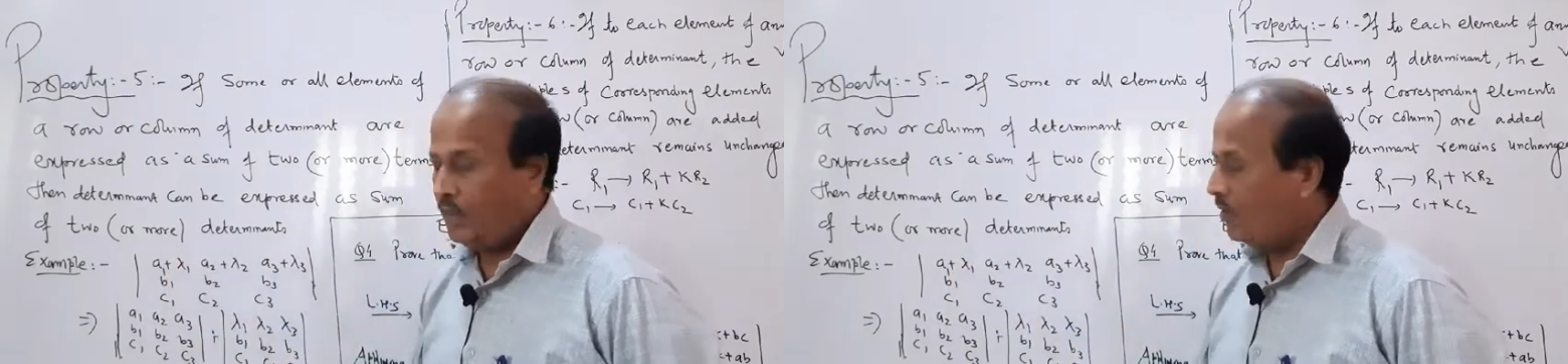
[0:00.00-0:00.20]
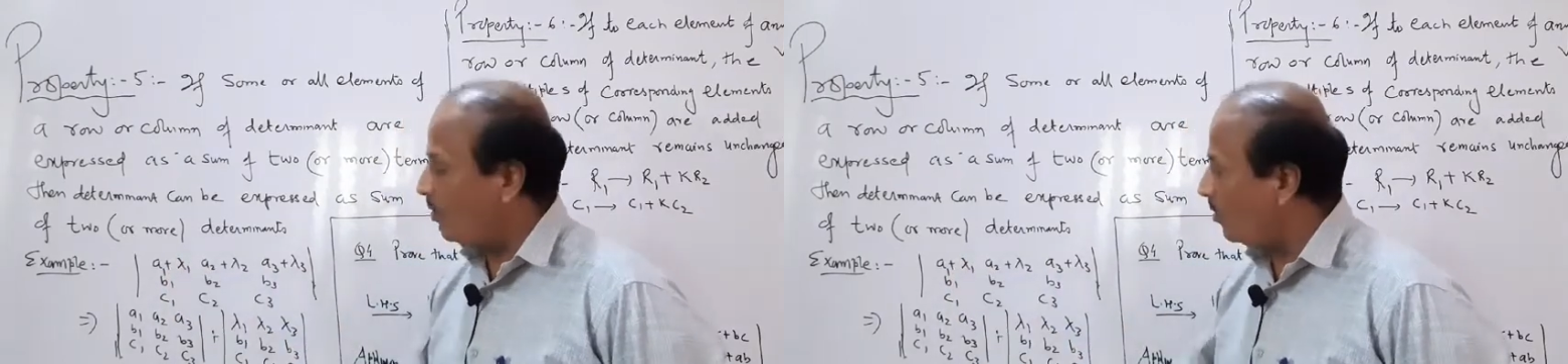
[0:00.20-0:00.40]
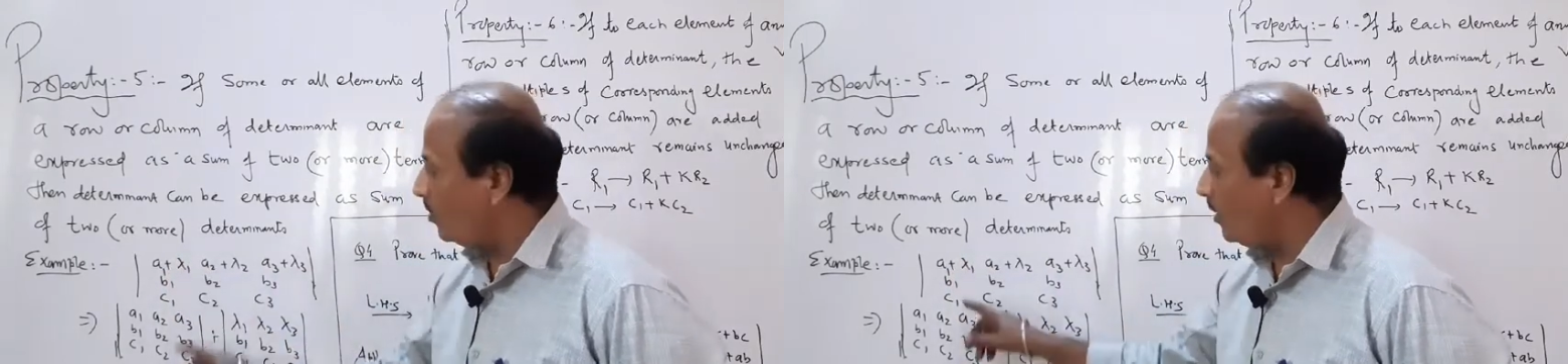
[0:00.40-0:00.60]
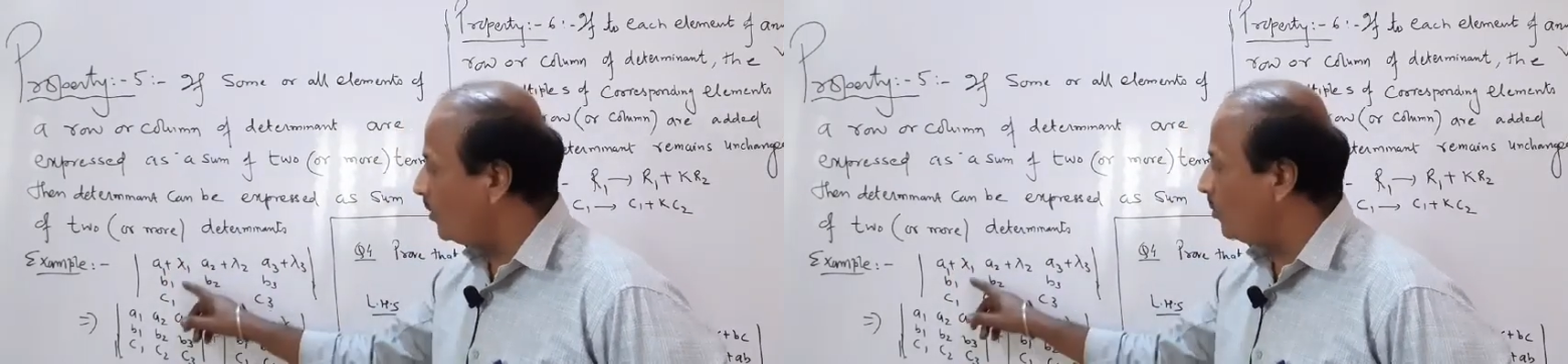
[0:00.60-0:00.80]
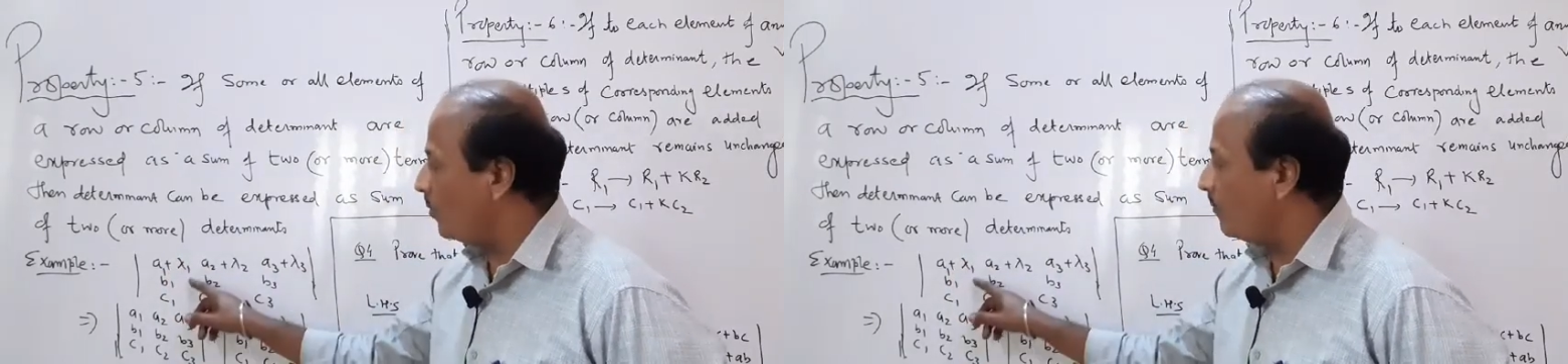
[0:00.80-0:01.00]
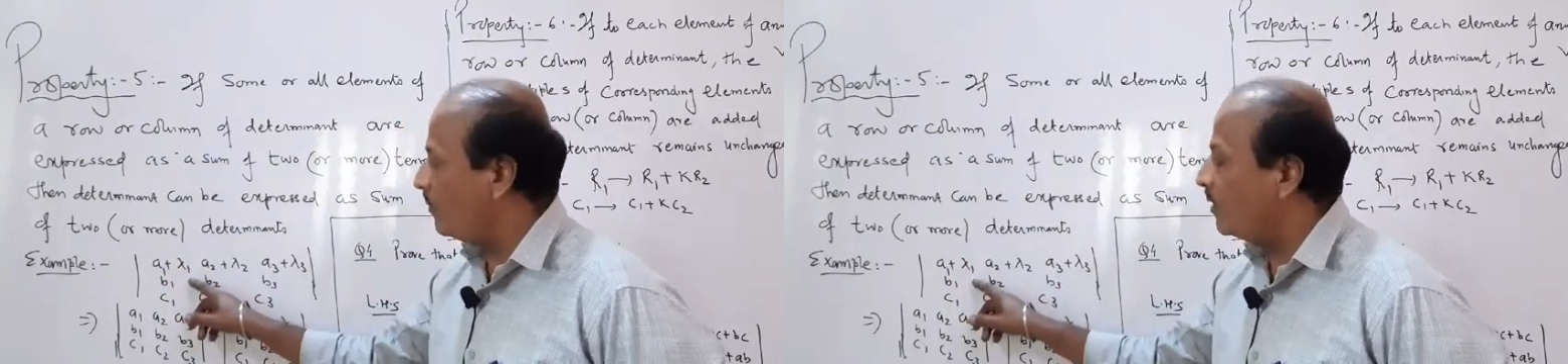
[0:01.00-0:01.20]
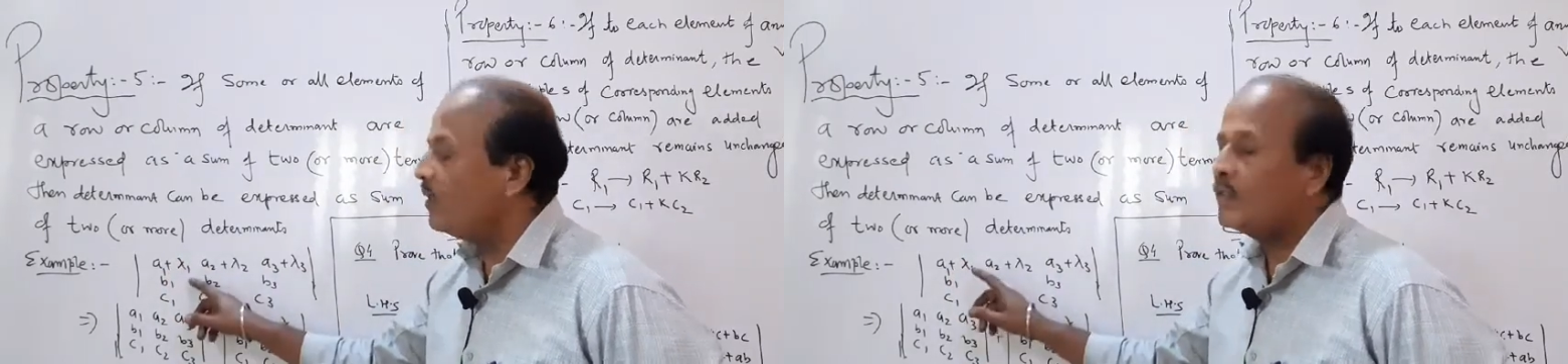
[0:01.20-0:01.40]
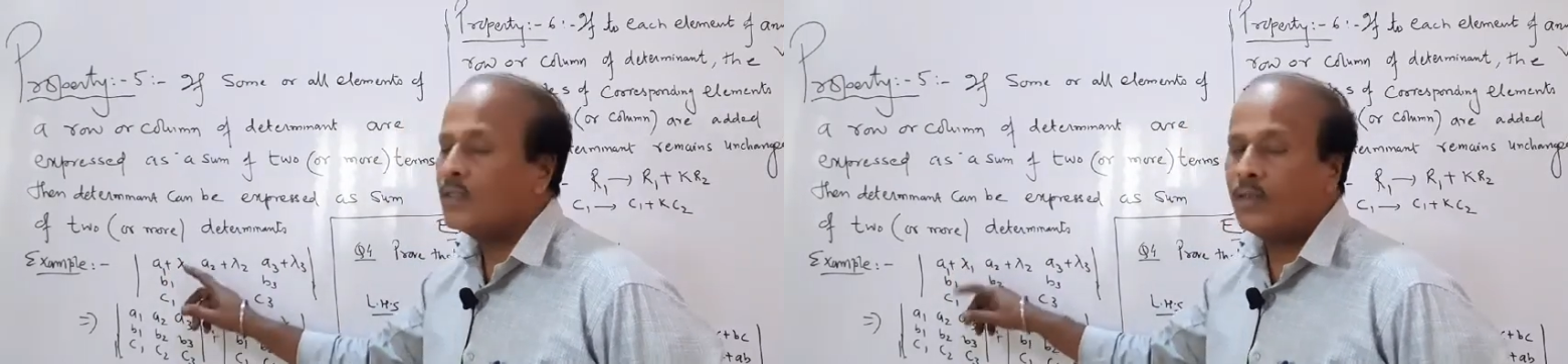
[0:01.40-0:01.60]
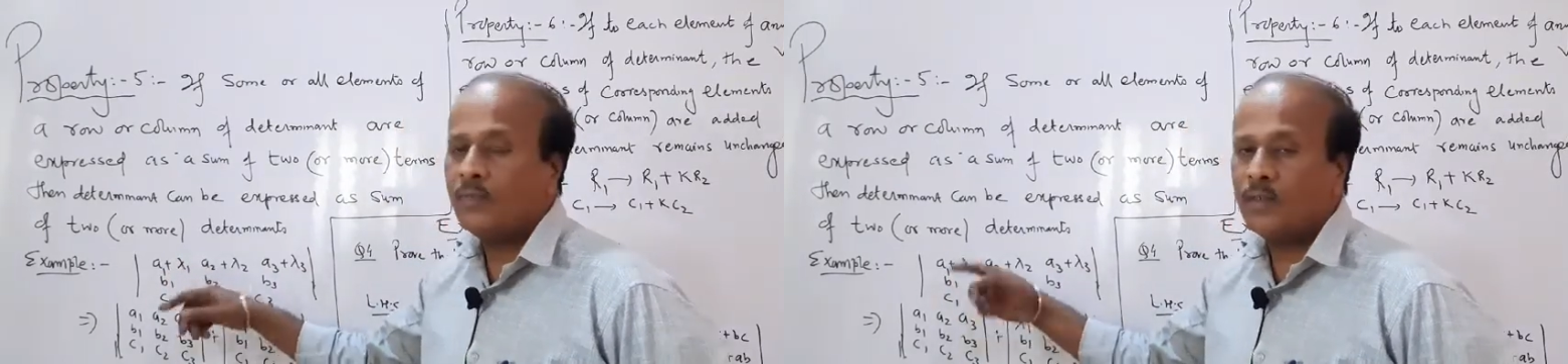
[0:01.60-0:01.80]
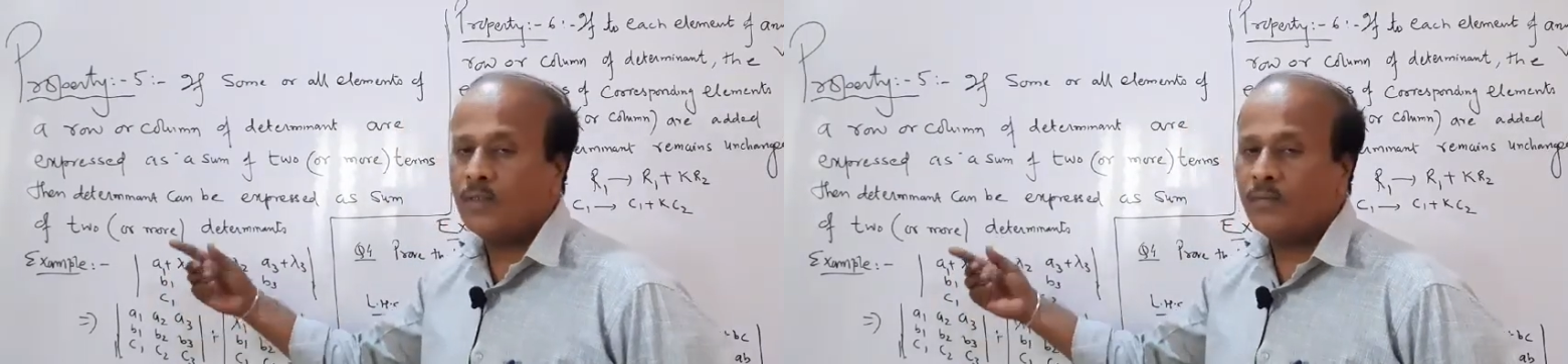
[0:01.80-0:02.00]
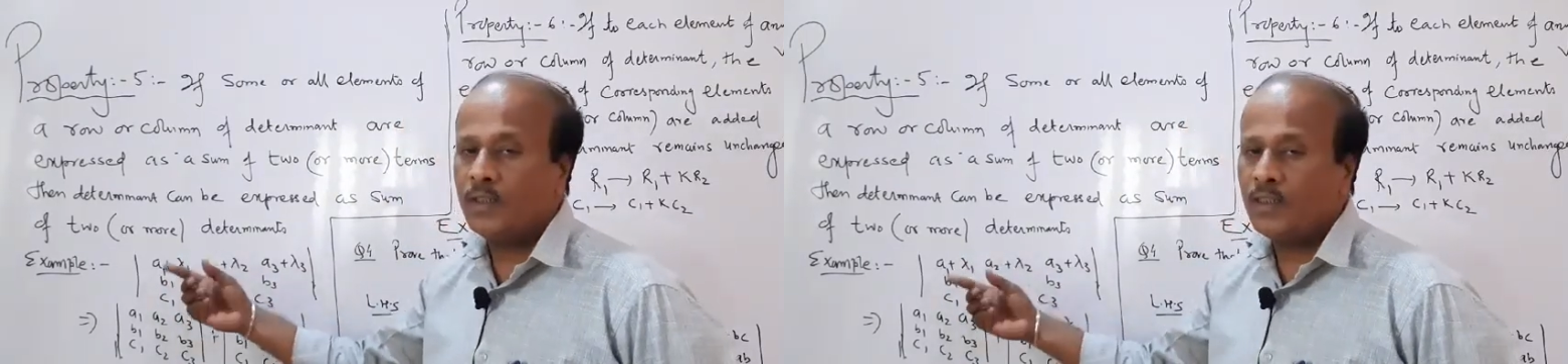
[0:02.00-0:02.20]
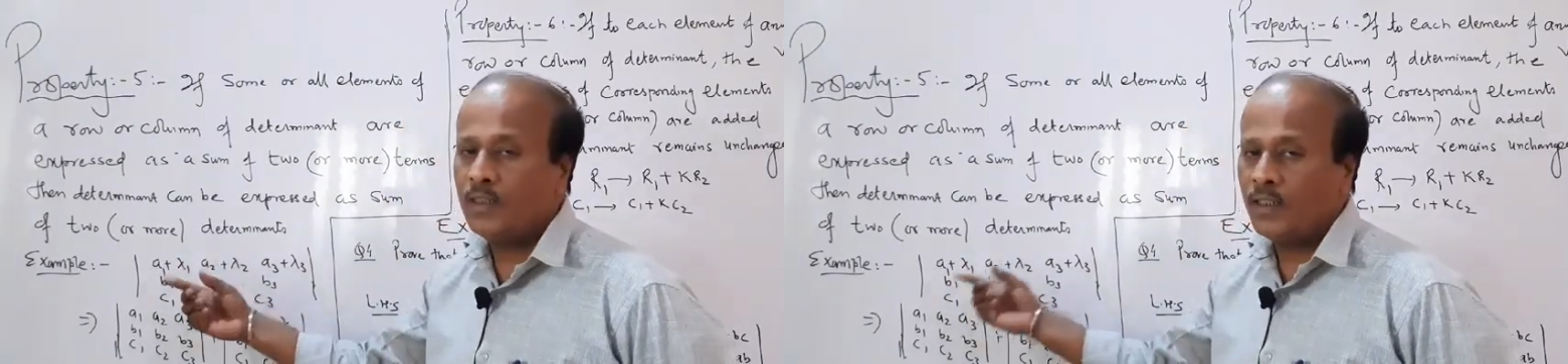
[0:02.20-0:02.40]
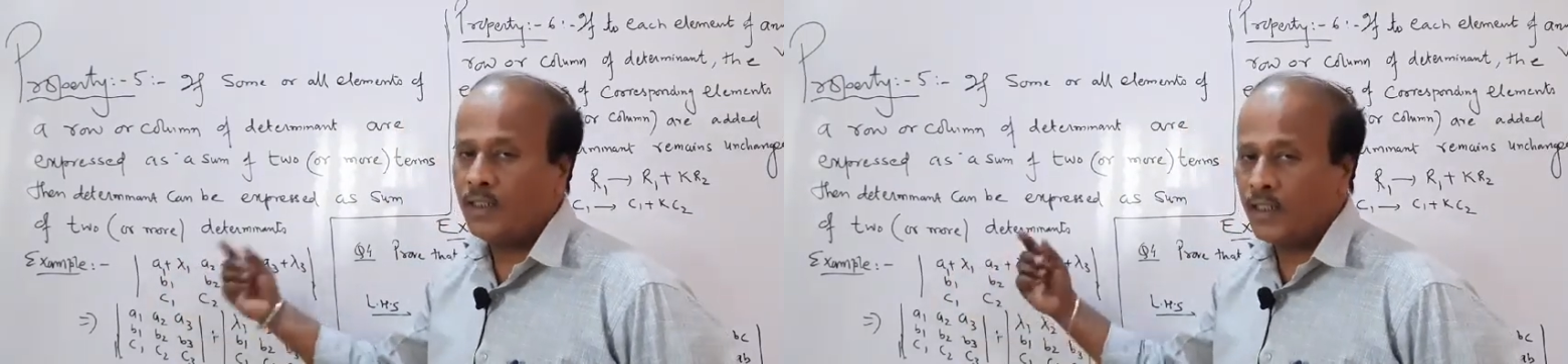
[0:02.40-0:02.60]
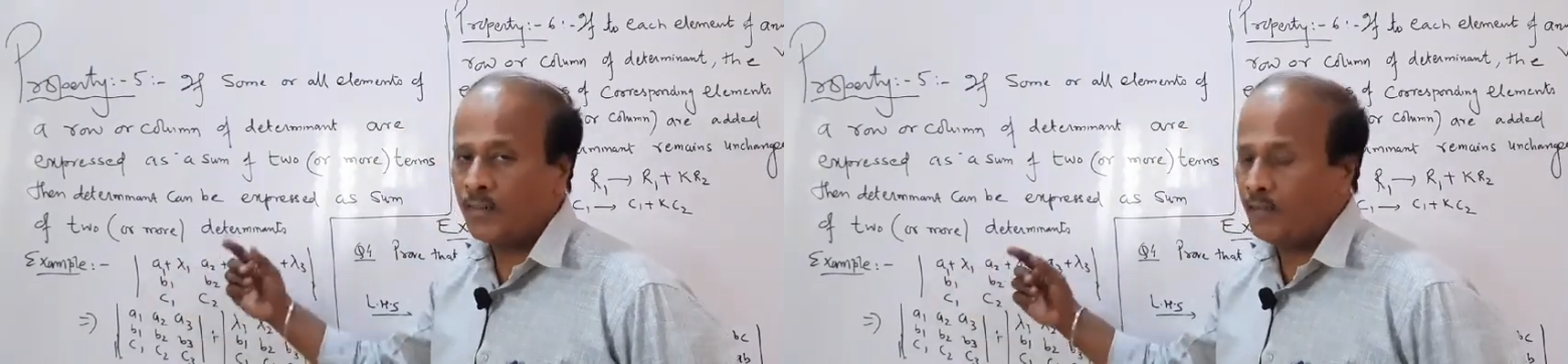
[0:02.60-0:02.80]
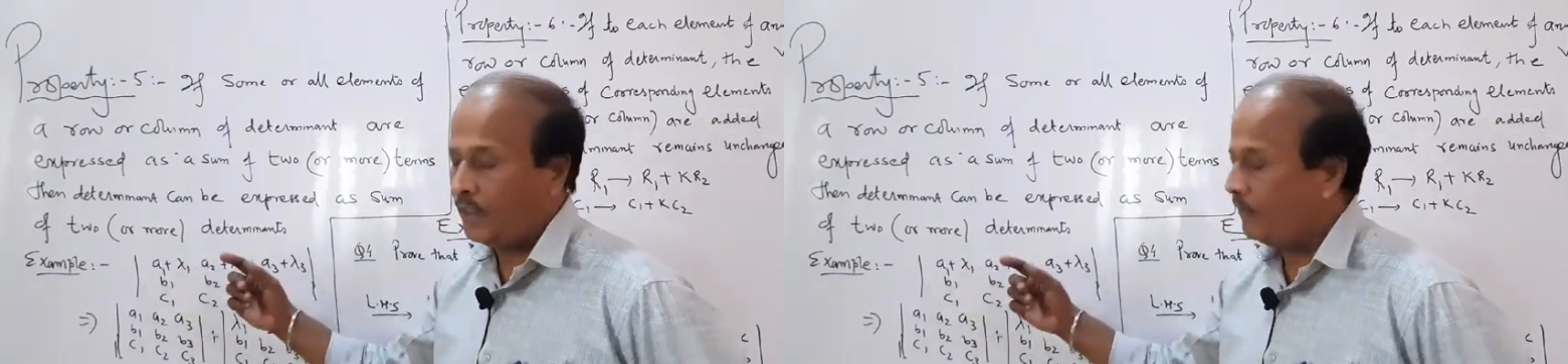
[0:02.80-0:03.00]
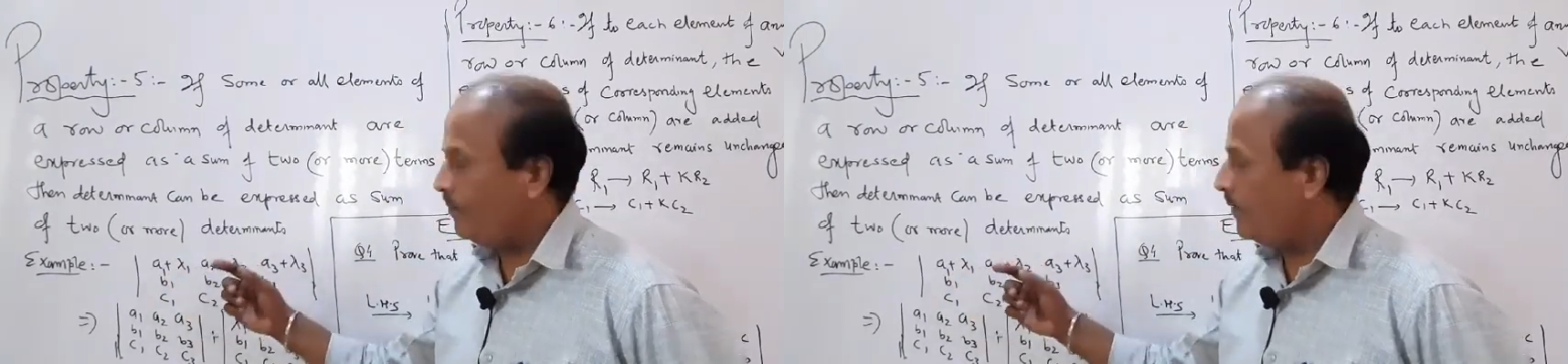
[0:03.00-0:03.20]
Not only two, in some determinant there can be